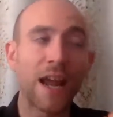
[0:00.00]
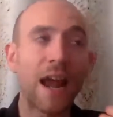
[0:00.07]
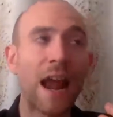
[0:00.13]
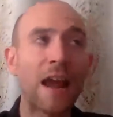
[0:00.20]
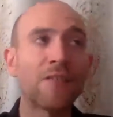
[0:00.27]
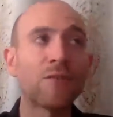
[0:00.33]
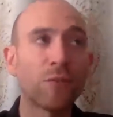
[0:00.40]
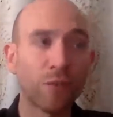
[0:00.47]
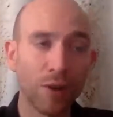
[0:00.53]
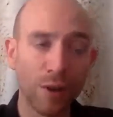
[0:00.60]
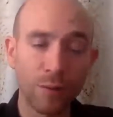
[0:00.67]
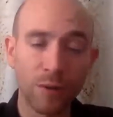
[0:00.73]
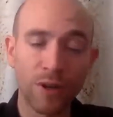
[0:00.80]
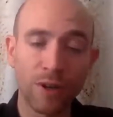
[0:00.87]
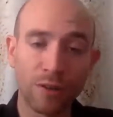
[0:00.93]

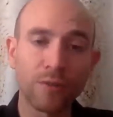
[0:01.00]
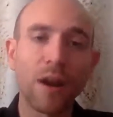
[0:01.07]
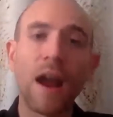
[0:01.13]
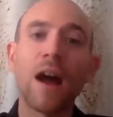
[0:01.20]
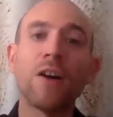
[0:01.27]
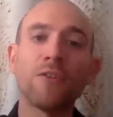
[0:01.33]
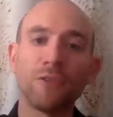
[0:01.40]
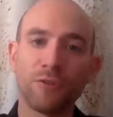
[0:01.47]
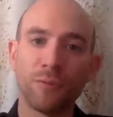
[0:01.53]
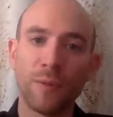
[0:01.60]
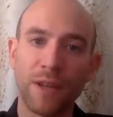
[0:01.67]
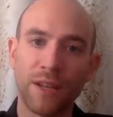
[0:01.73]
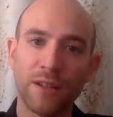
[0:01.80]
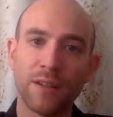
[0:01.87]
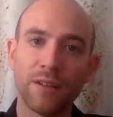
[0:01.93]
everyone around
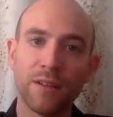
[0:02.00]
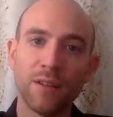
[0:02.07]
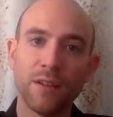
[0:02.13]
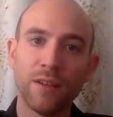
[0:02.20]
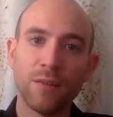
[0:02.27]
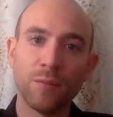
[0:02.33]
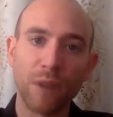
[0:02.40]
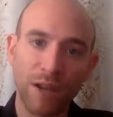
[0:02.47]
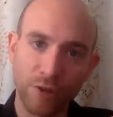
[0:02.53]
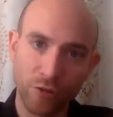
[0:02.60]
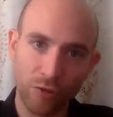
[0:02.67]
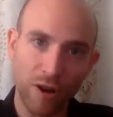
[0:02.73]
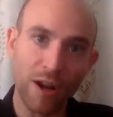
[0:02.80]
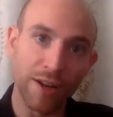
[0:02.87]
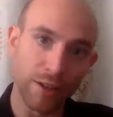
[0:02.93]
me by
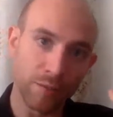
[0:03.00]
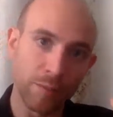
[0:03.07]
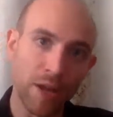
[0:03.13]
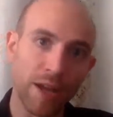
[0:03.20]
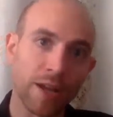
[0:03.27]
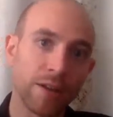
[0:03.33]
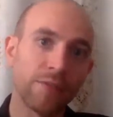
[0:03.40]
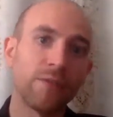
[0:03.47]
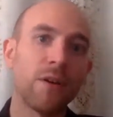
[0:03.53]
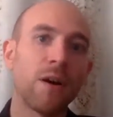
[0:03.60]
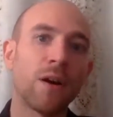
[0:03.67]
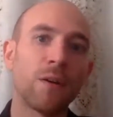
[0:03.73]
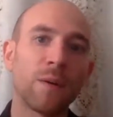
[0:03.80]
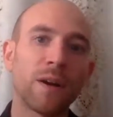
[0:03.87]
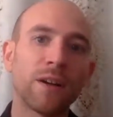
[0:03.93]
trying to pay it
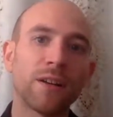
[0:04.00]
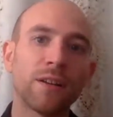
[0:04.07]
forward.